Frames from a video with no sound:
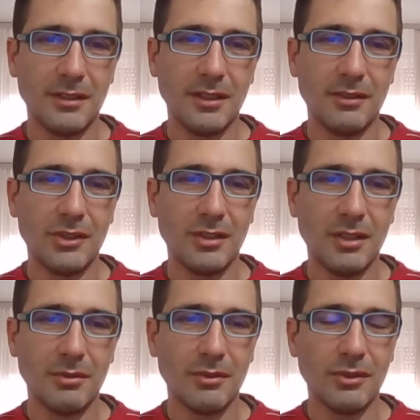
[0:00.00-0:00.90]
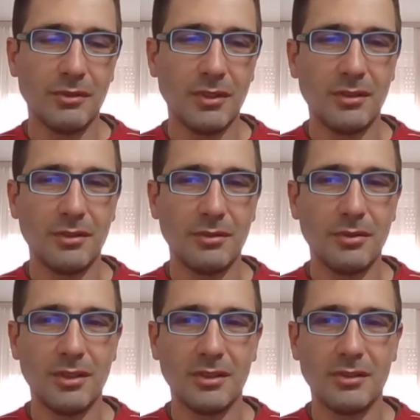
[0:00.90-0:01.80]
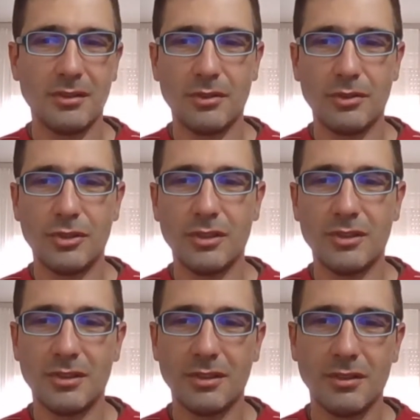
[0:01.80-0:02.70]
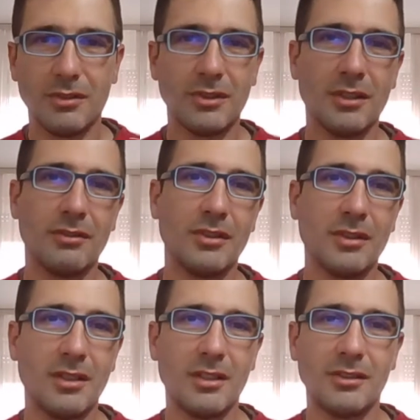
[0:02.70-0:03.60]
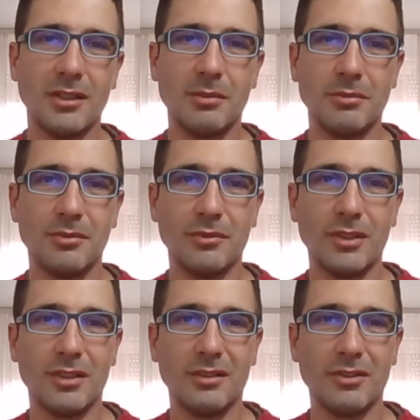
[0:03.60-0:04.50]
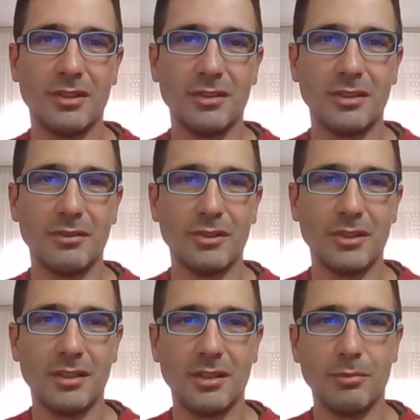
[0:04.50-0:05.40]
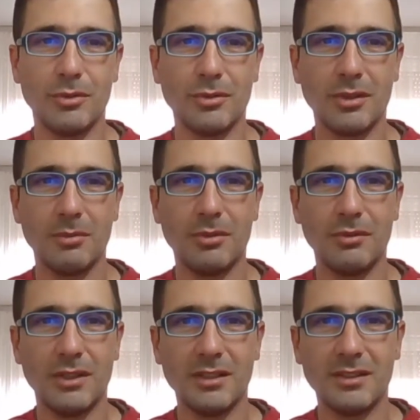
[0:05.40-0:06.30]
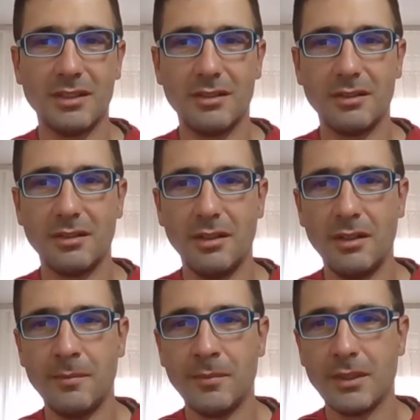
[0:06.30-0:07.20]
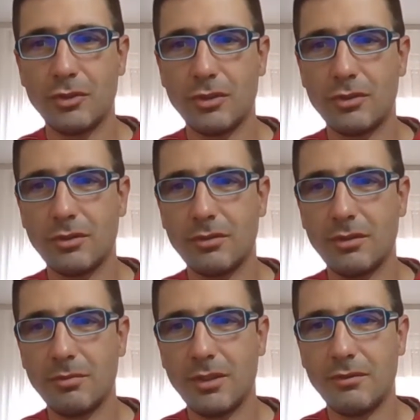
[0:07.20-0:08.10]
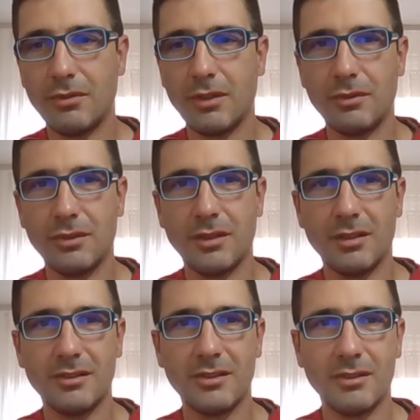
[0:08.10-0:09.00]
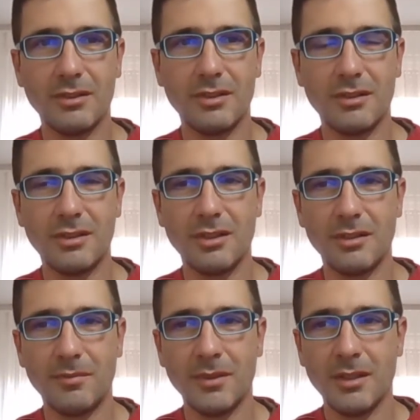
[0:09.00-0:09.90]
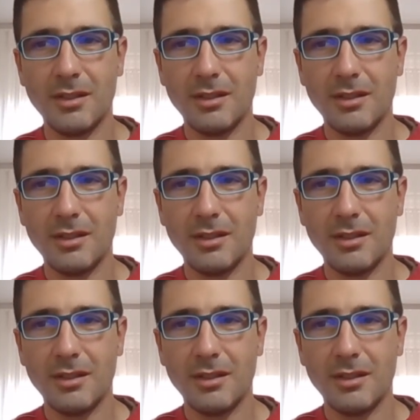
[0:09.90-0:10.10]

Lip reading: And every time he was fighting good wrestler or jitsu, he was having a hard time when he was unable to keep the fight standing. Joshua Culibao, 5'10", 73